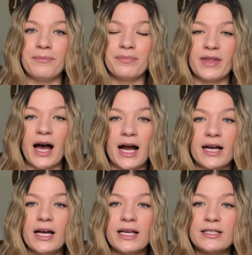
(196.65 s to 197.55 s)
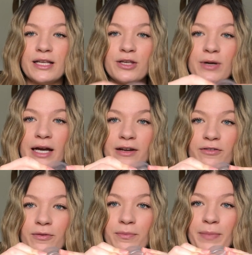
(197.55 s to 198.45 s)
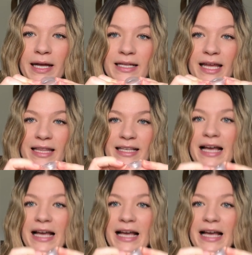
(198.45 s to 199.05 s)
the Haaka is like you kind of bend like this.